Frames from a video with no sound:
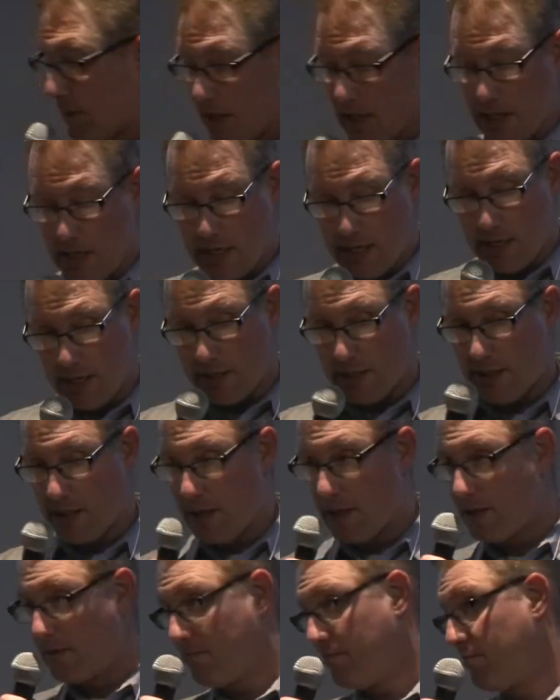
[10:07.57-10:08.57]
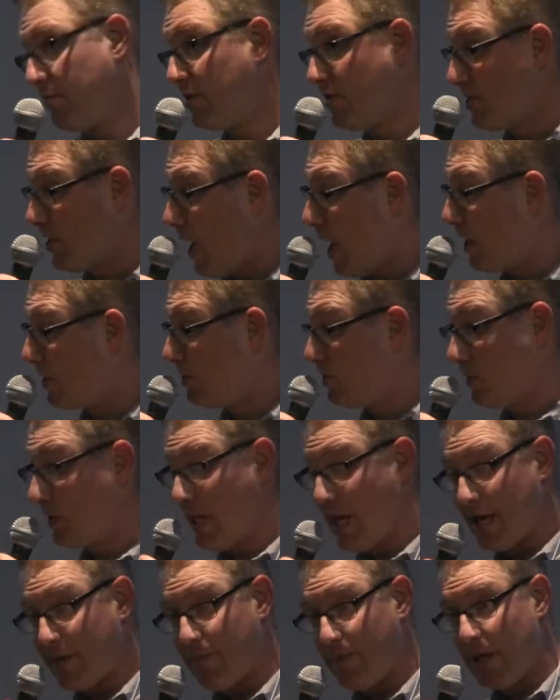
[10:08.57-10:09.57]
and uh, talked to a
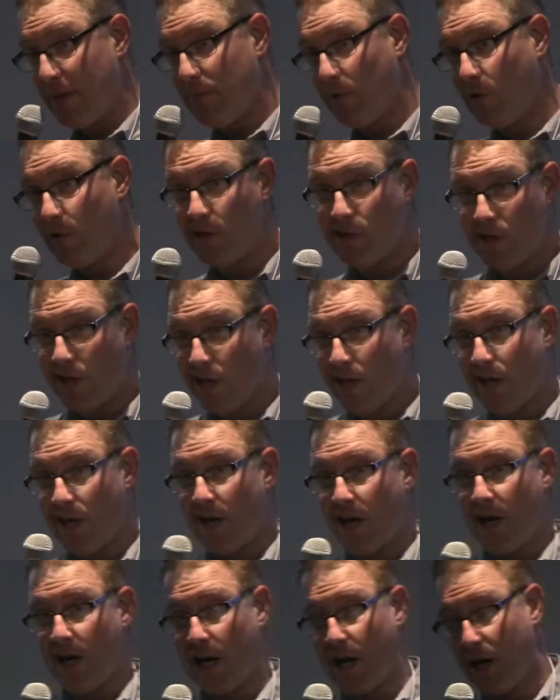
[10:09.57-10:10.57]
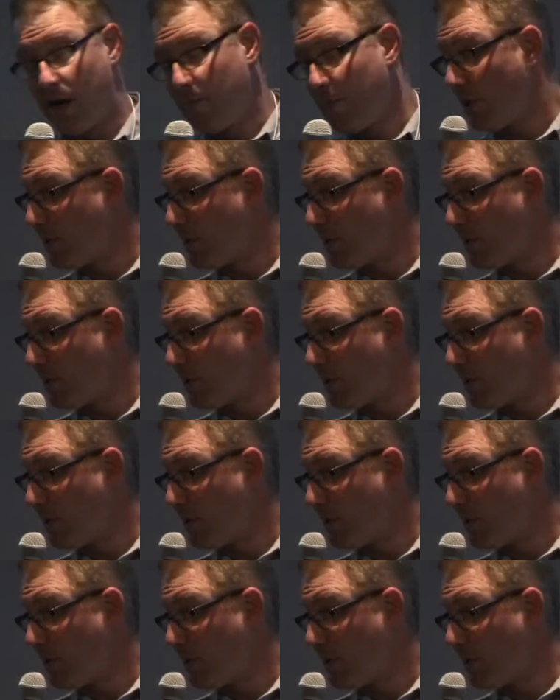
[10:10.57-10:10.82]
lot of people, um,